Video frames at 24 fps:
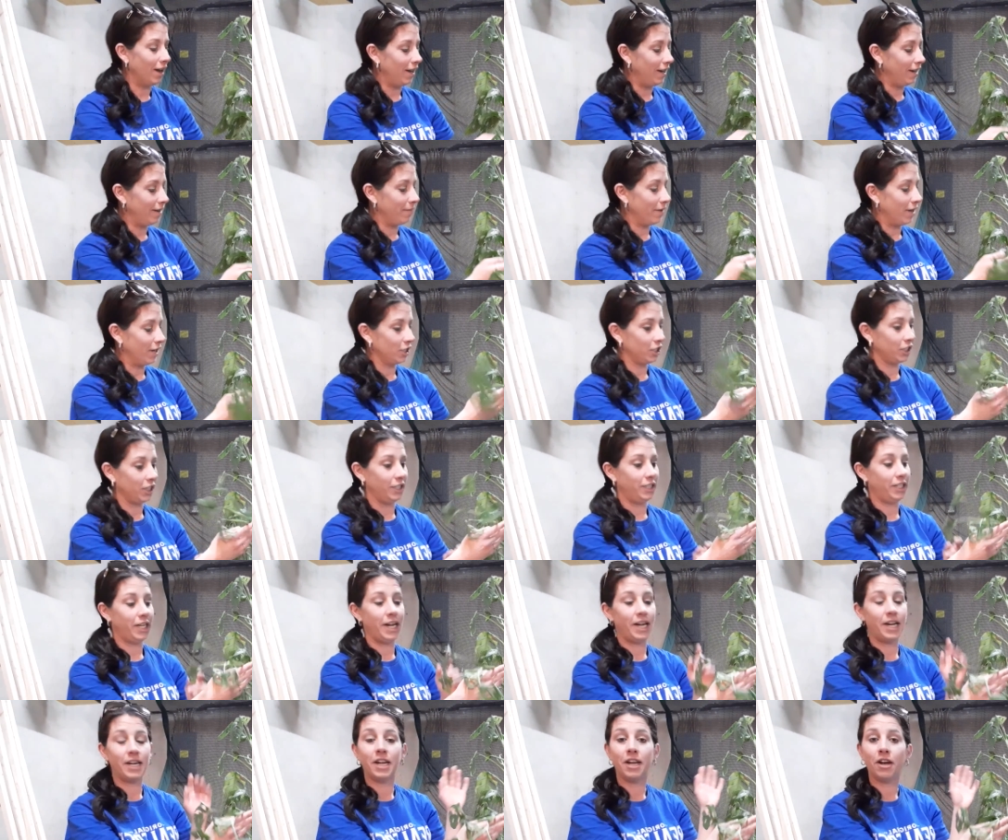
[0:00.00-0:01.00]
I am actually
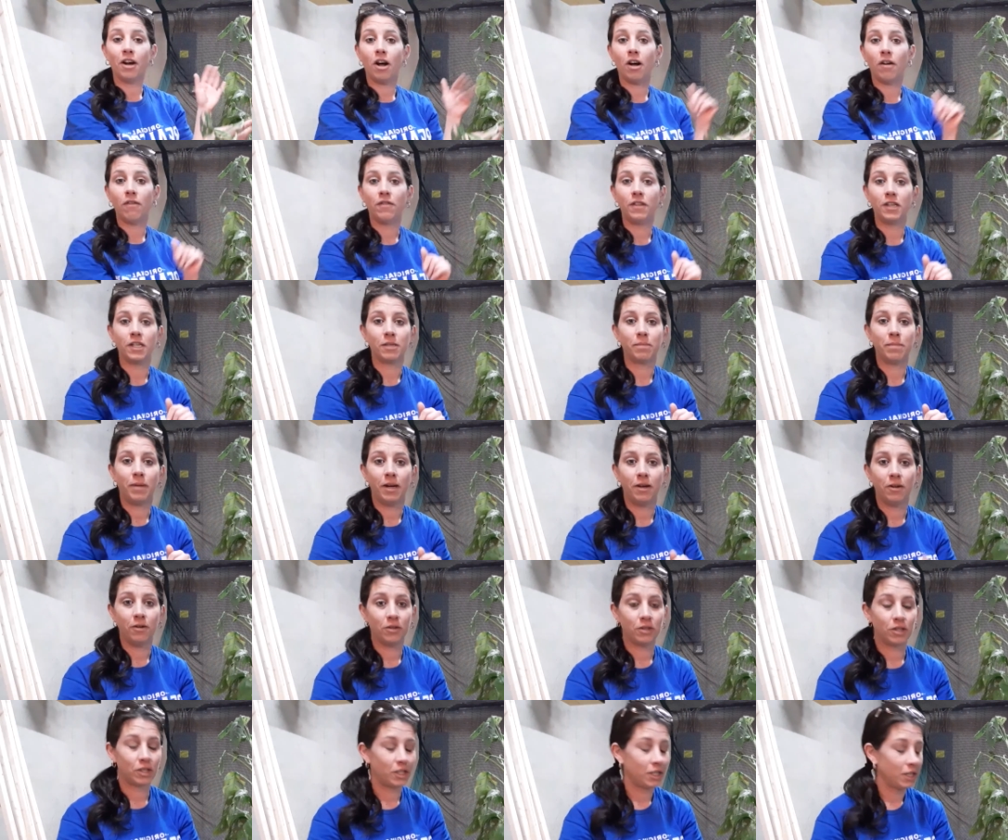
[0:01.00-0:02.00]
taking it off this
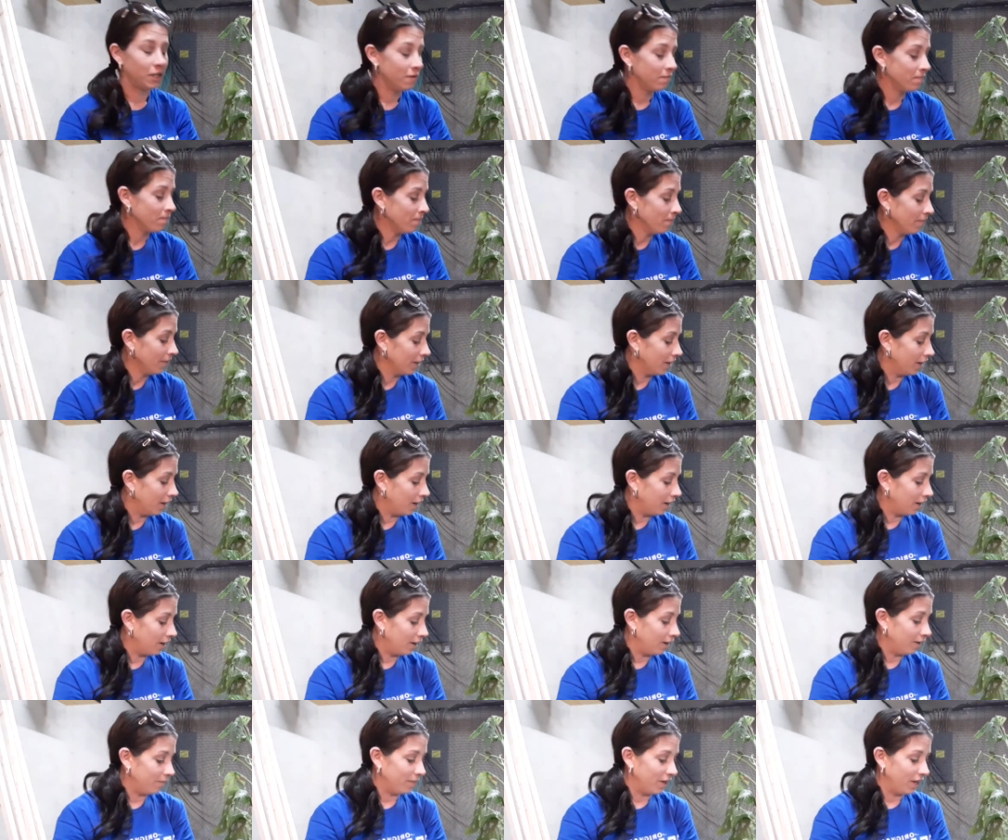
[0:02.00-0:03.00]
post
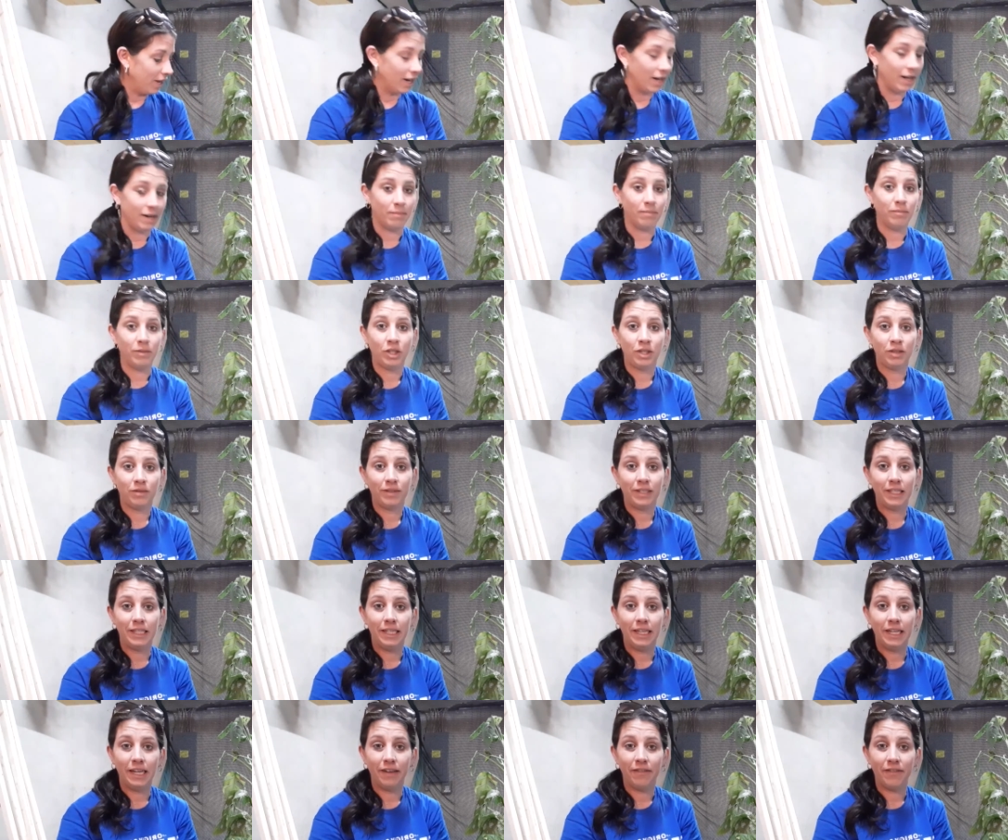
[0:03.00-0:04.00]
um, and I'm
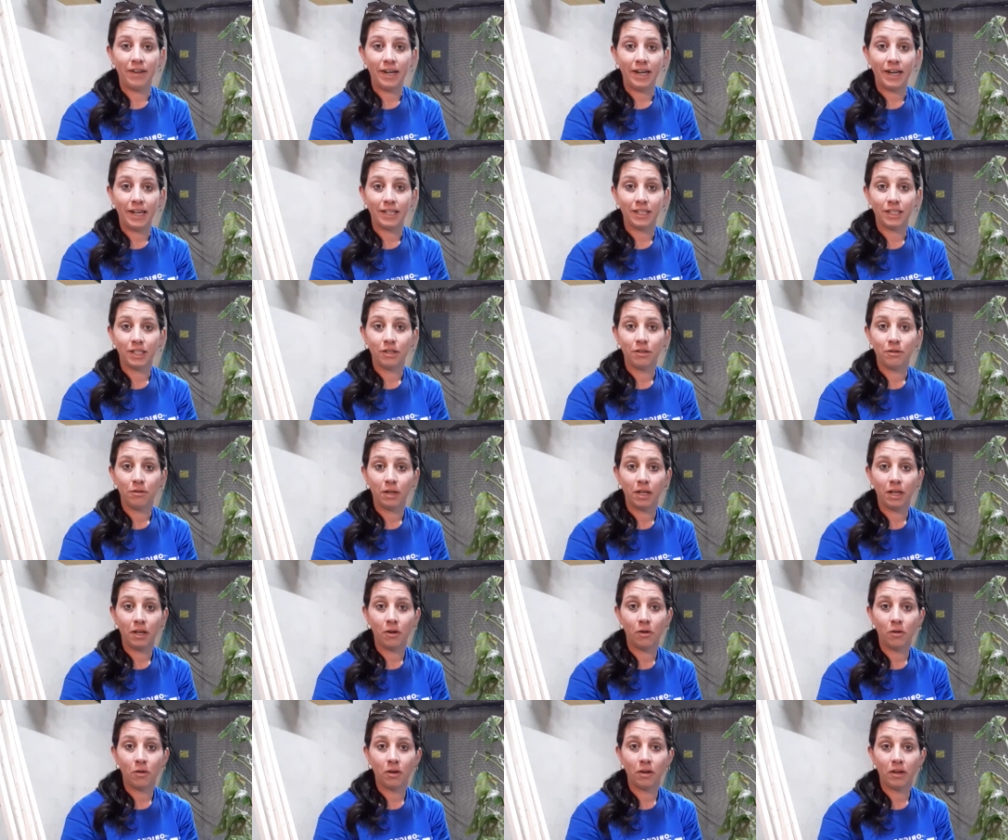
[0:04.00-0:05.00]
giving it to a
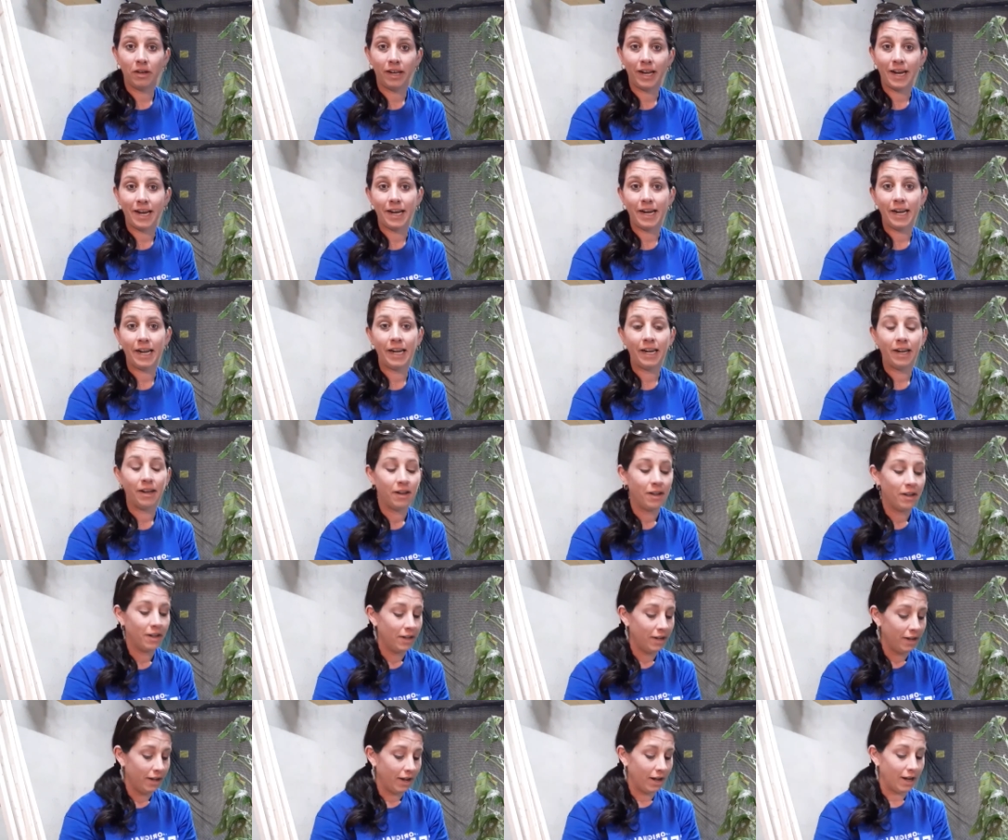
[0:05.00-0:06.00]
local lady
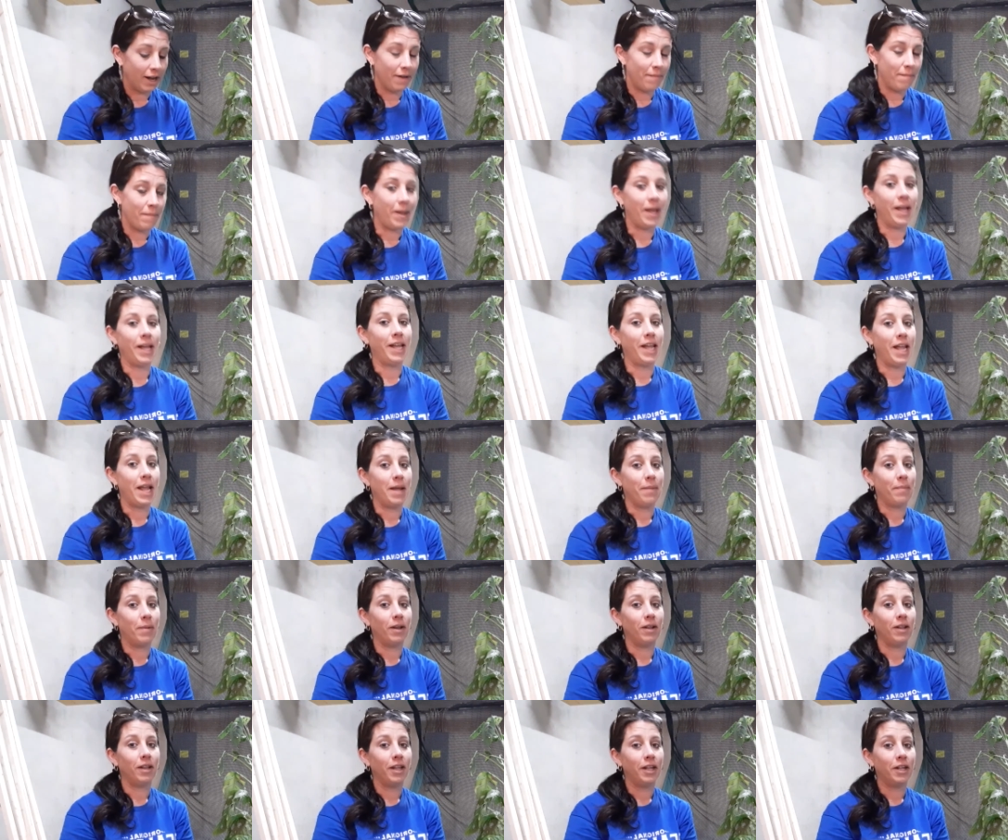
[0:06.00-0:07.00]
I may keep
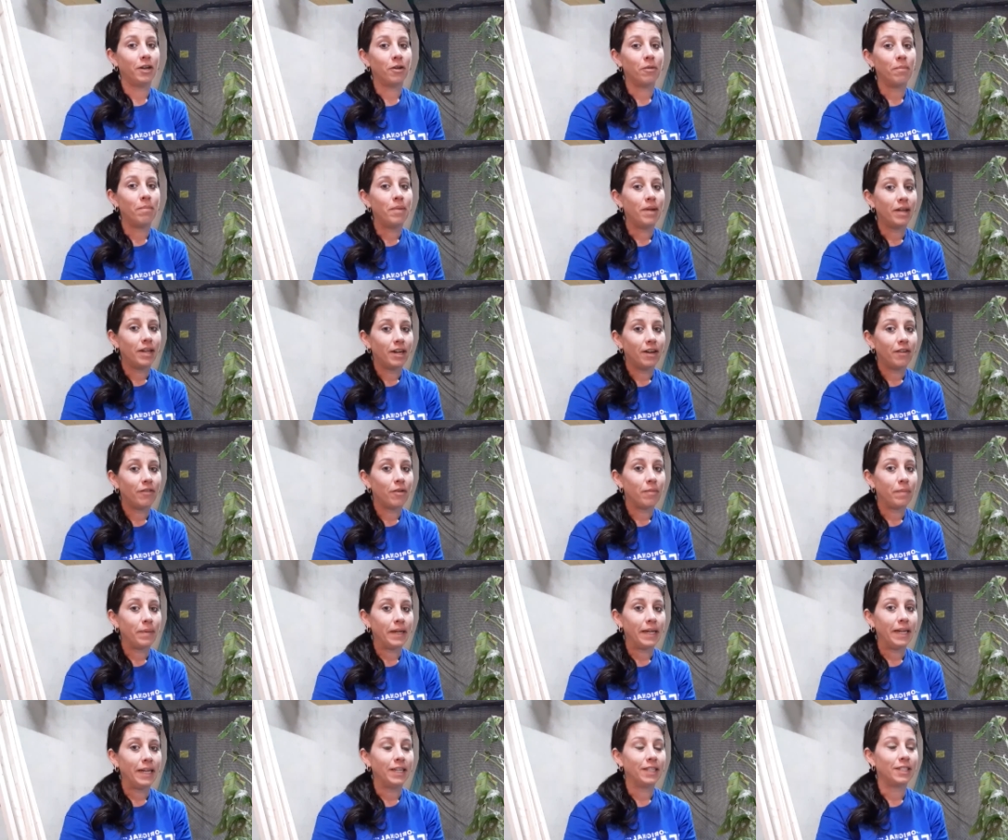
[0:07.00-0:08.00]
a little bit of a
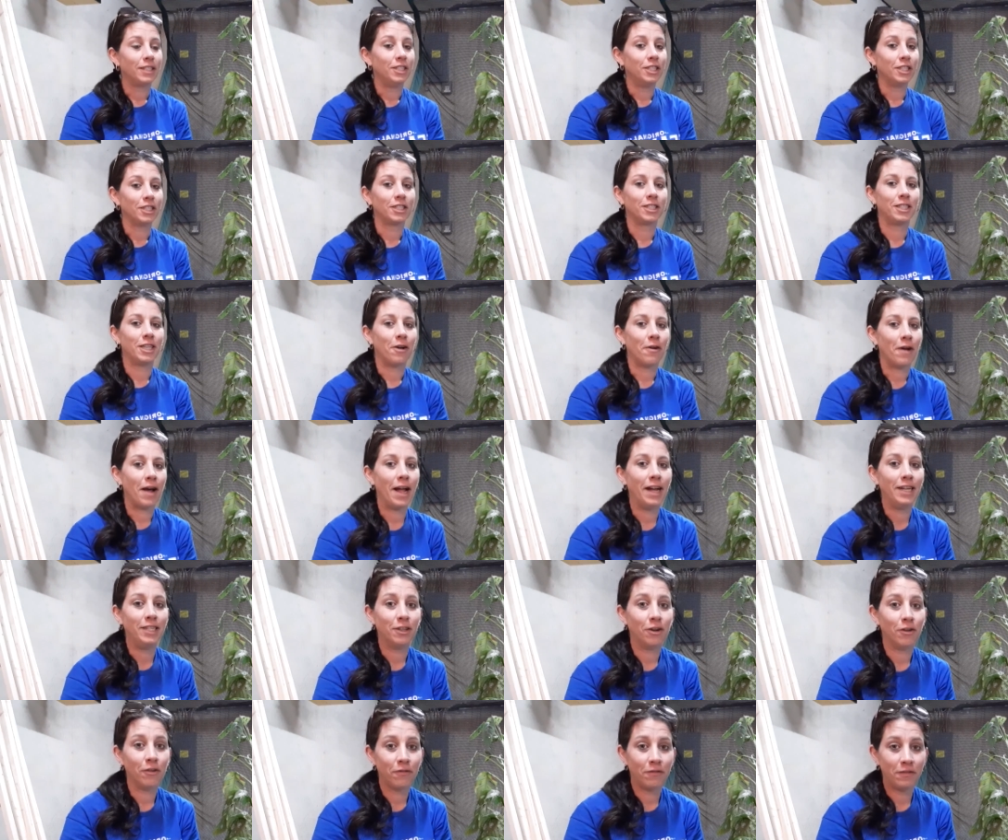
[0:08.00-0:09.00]
piece just so I
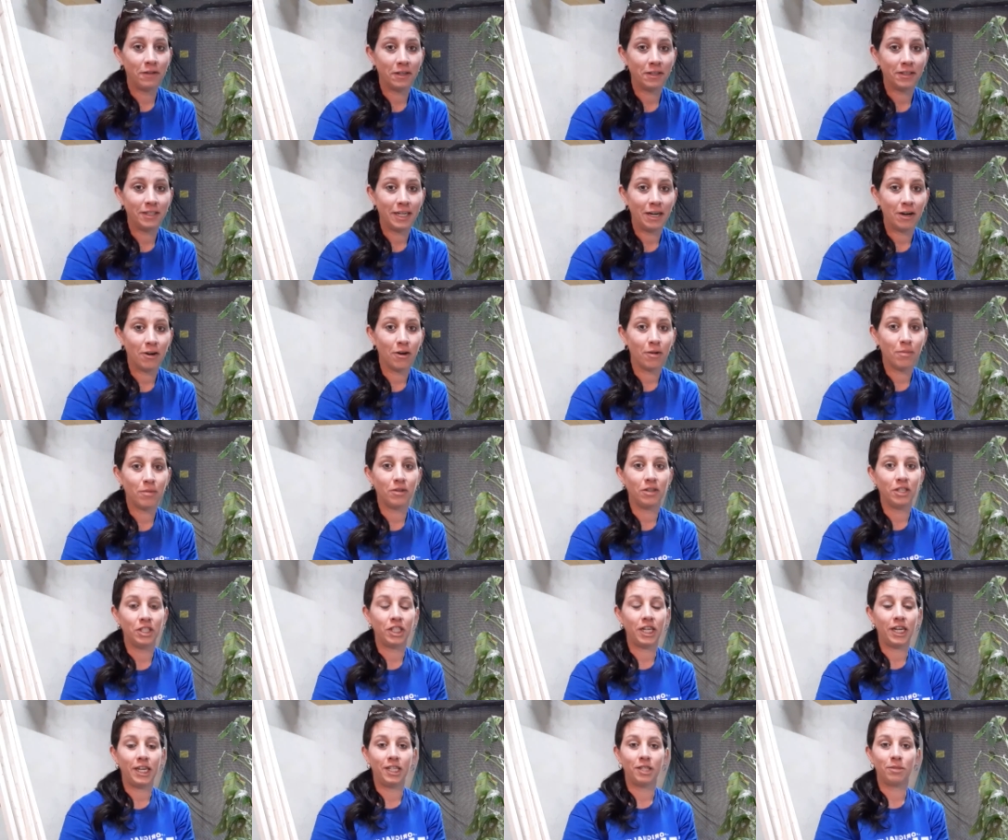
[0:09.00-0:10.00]
don't feel terrible and
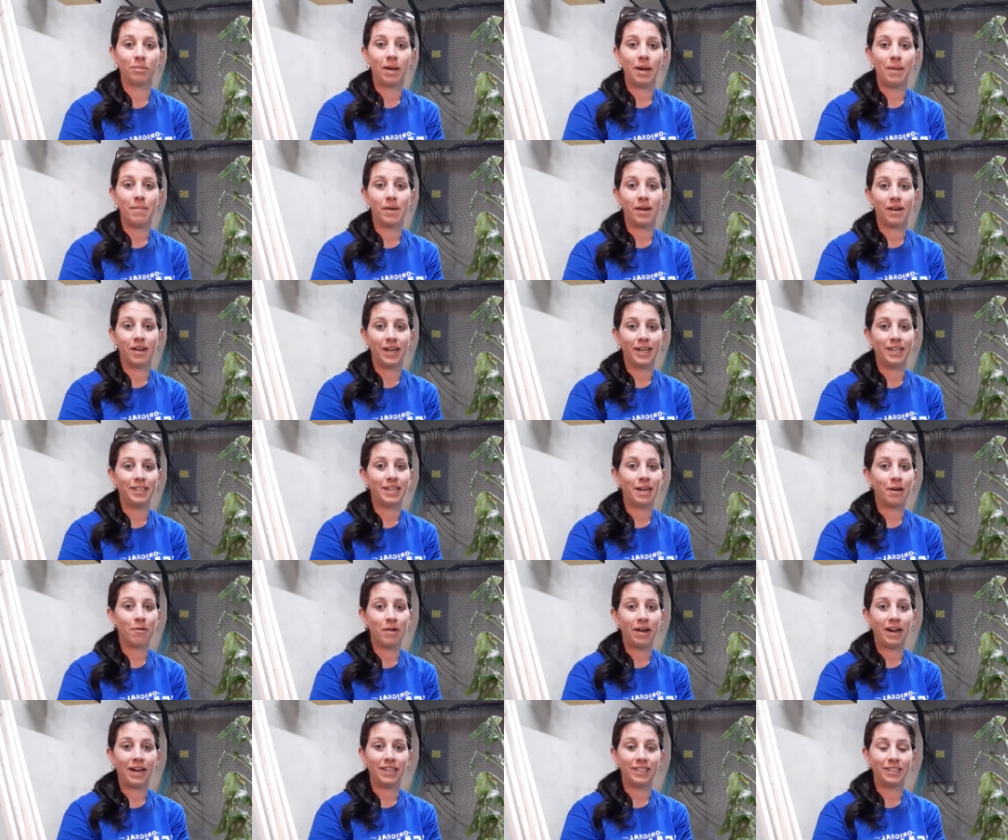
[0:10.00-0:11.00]
change my mind. That
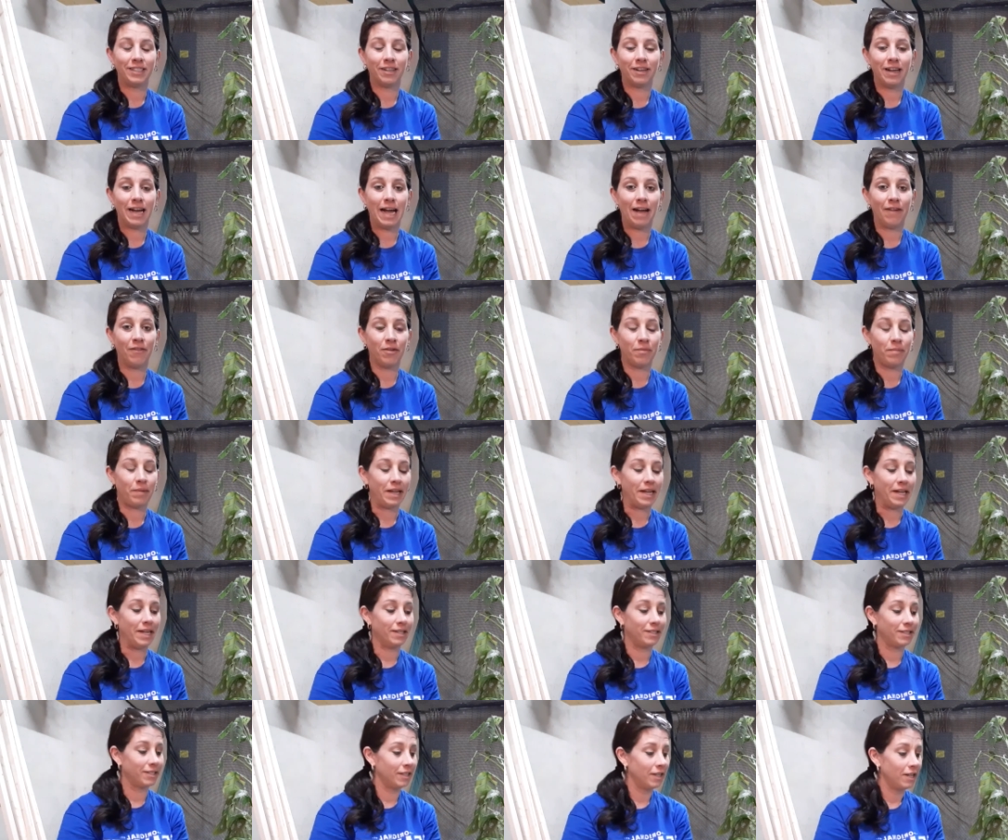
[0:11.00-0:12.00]
way I still have a
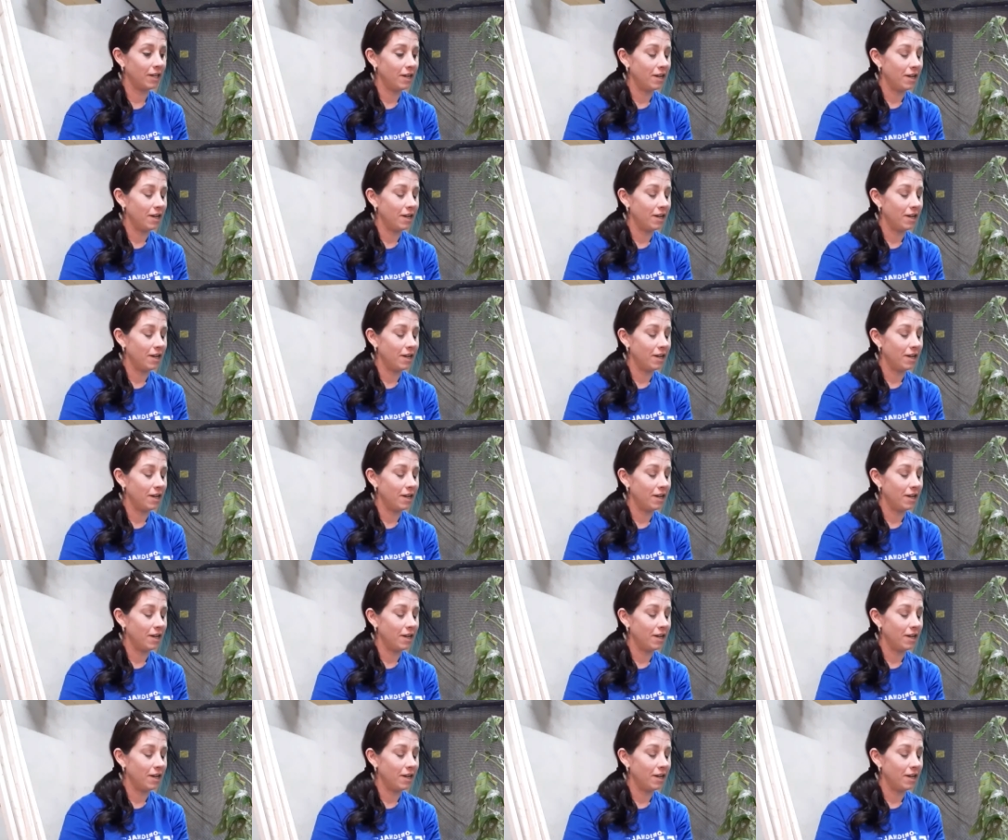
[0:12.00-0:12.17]
piece.